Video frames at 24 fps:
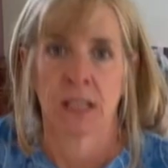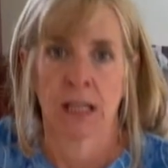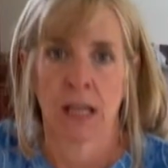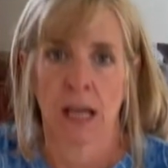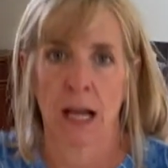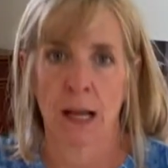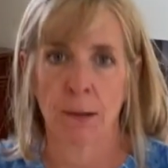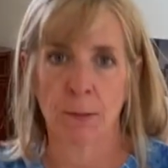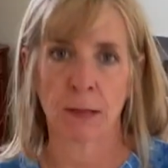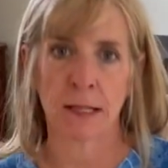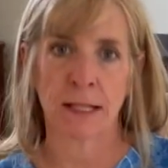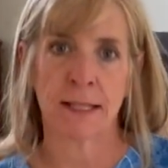
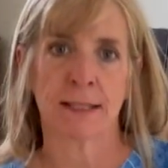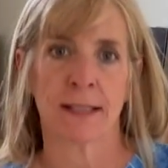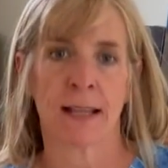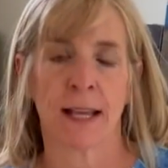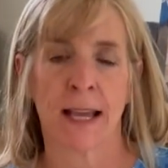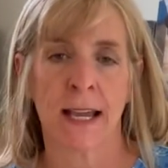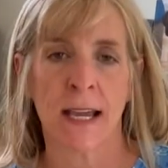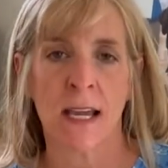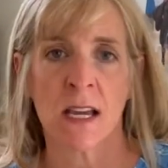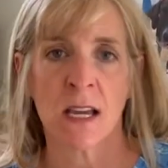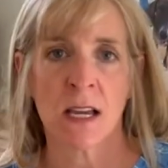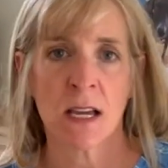I'm Lisa
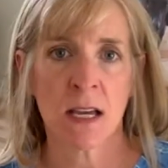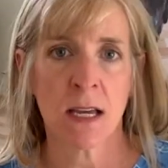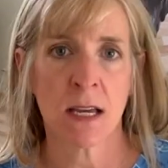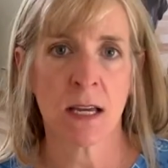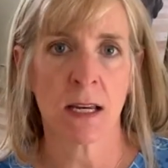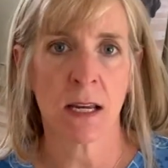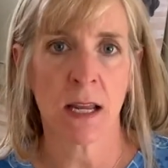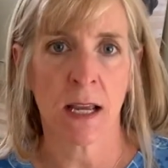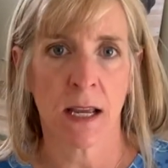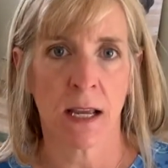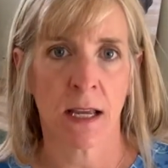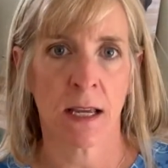
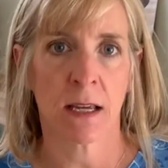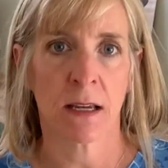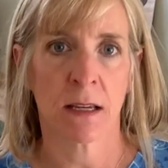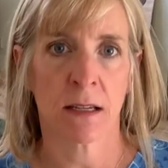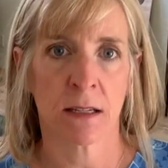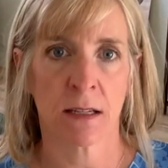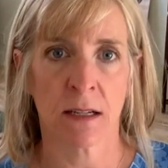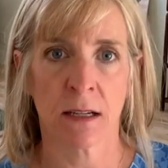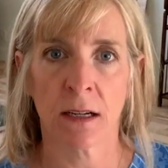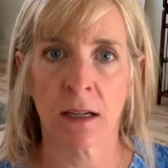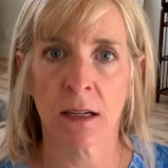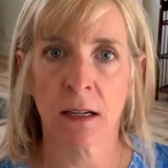Ann,
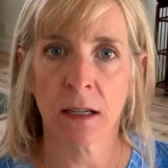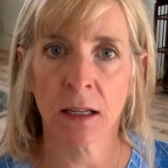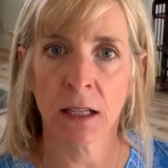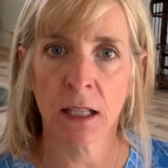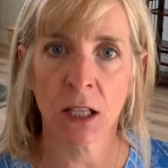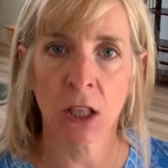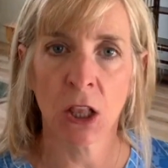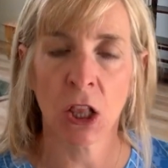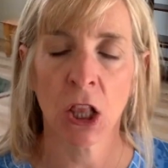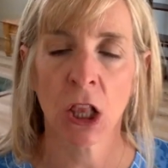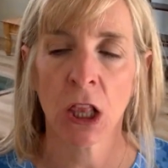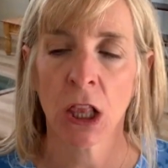and I
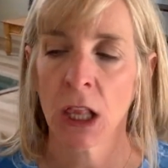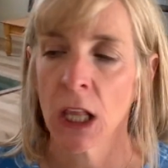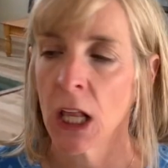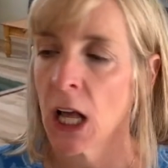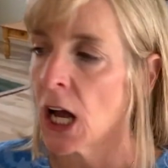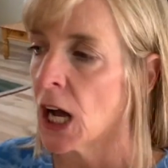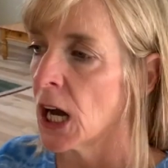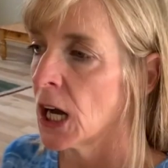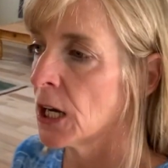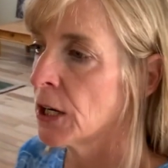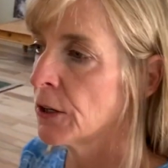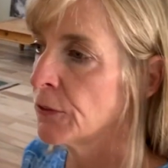
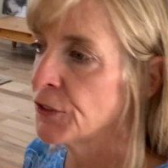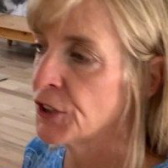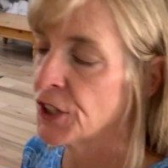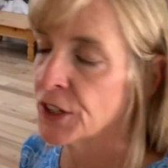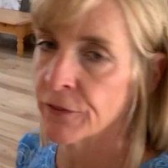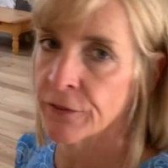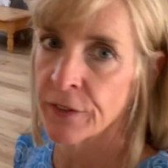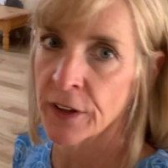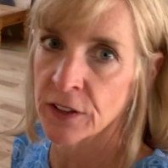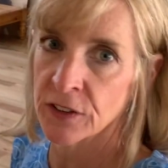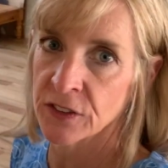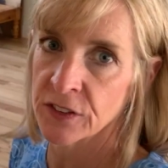love to
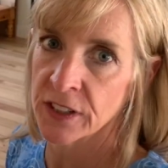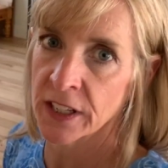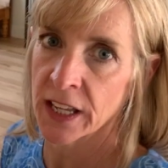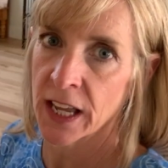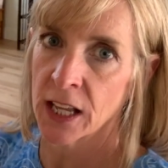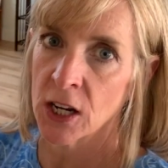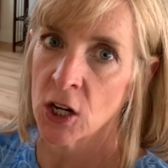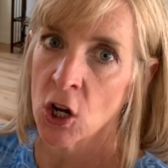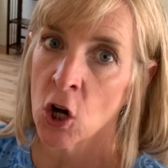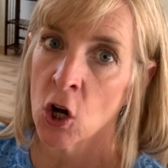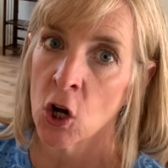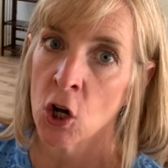
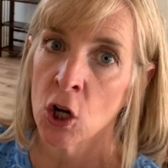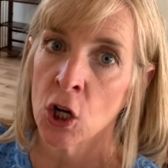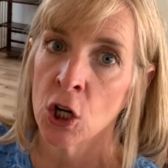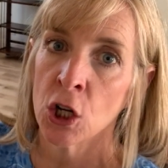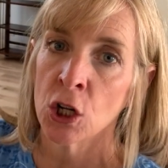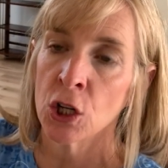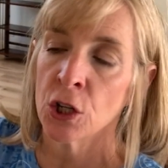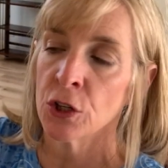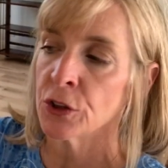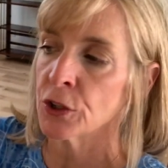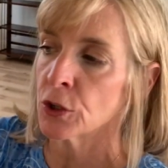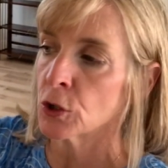investigate
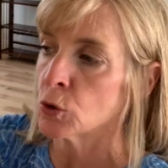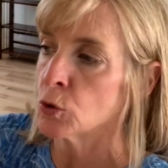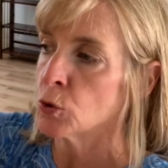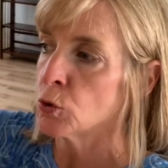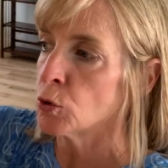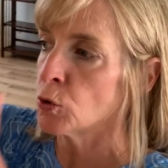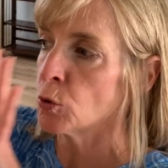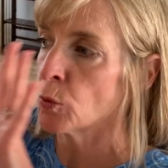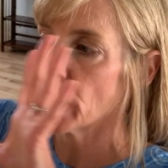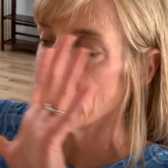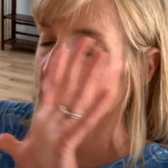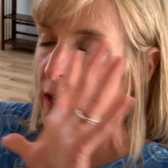all the
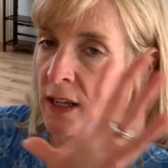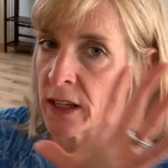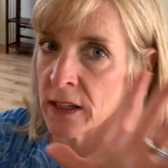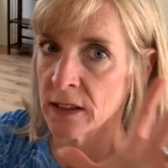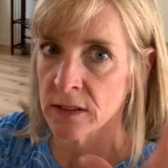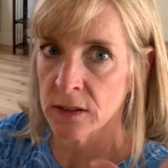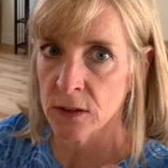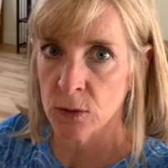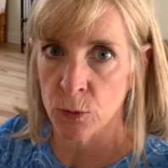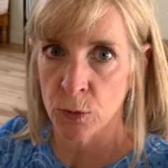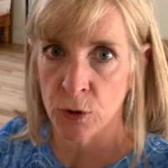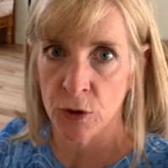cool
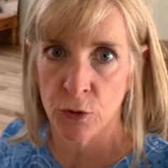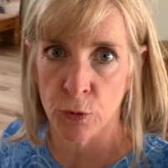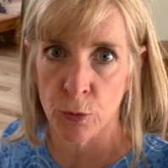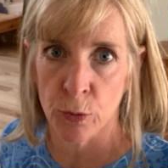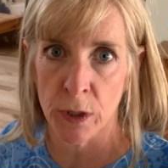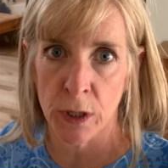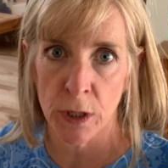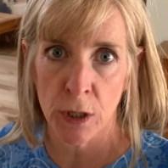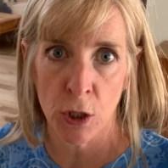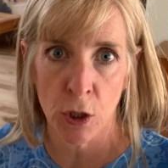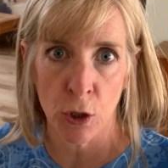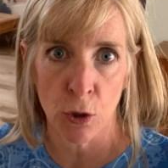ways in which
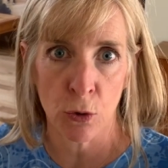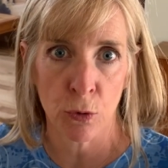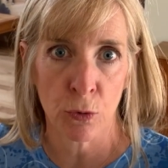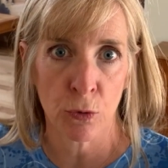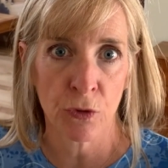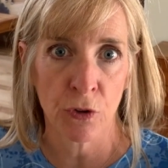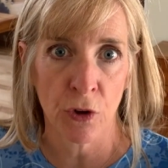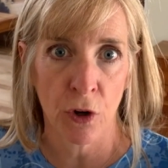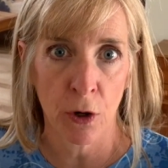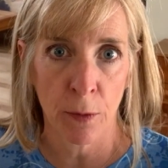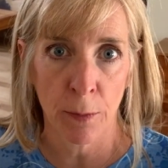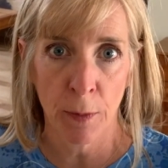we
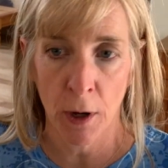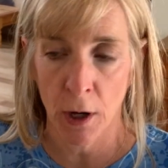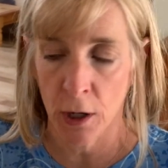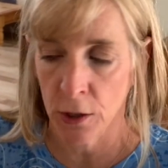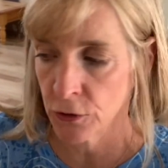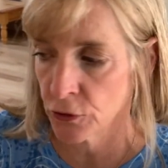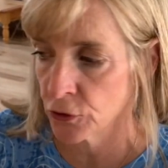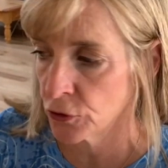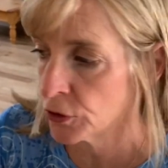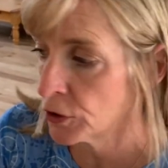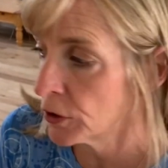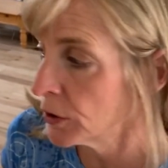use our
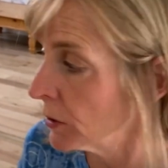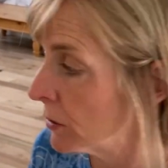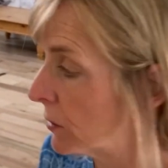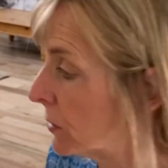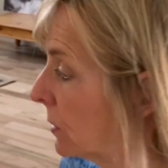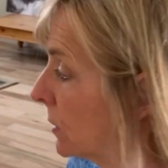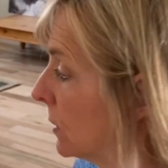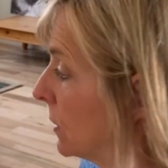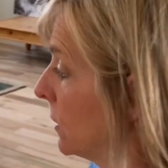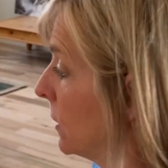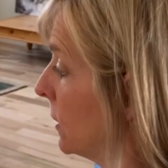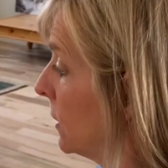posture
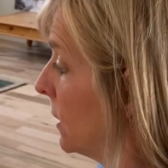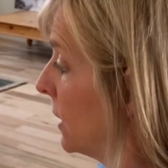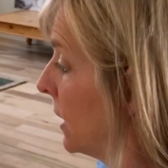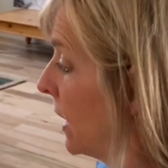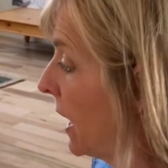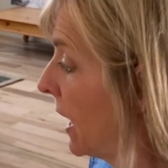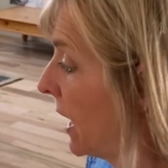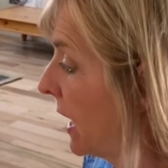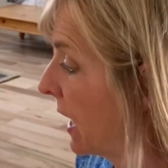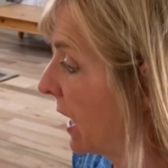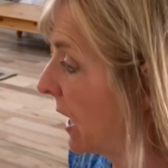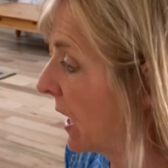
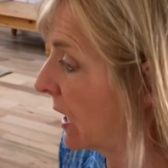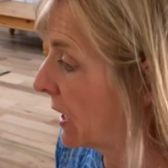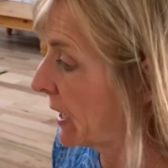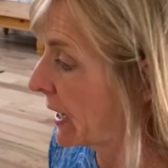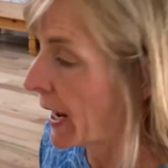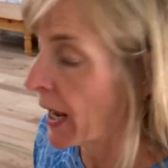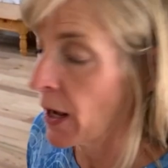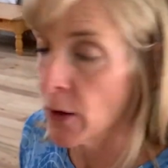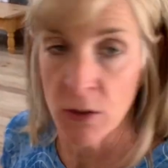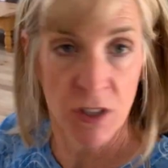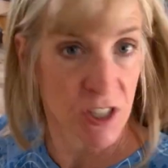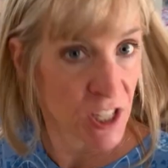and
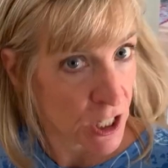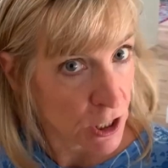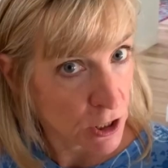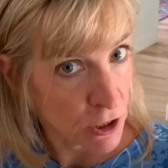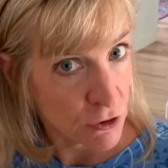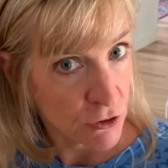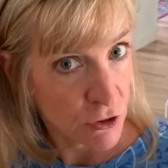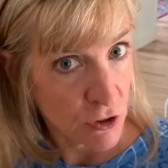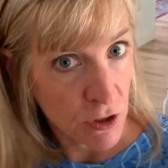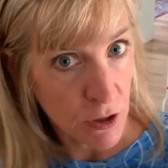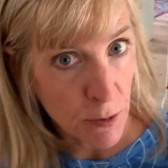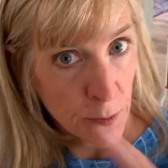how
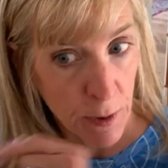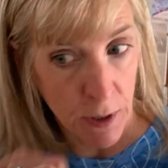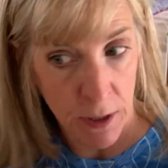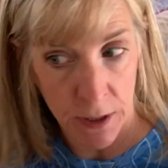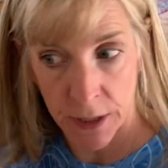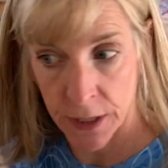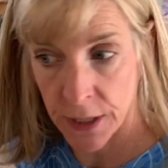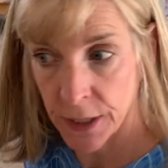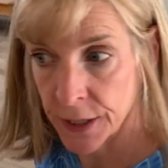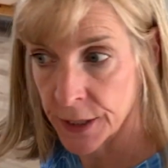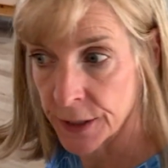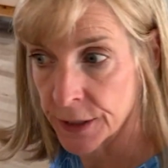intelligent the
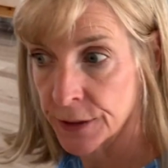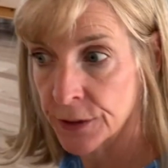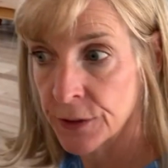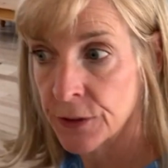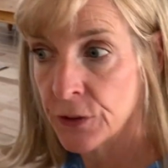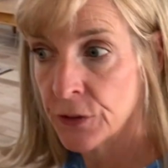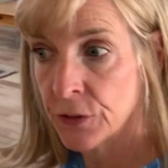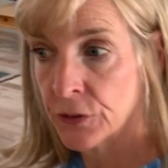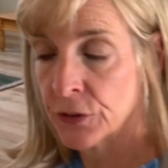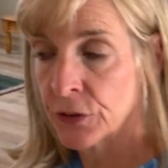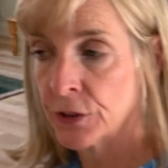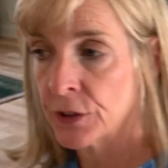body
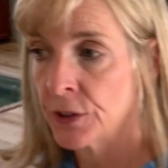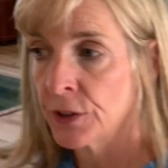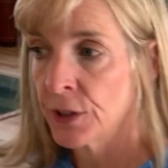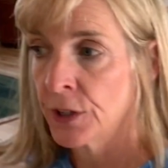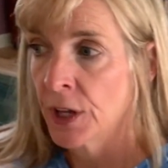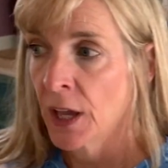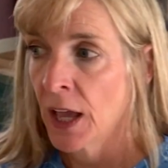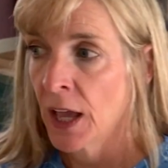is,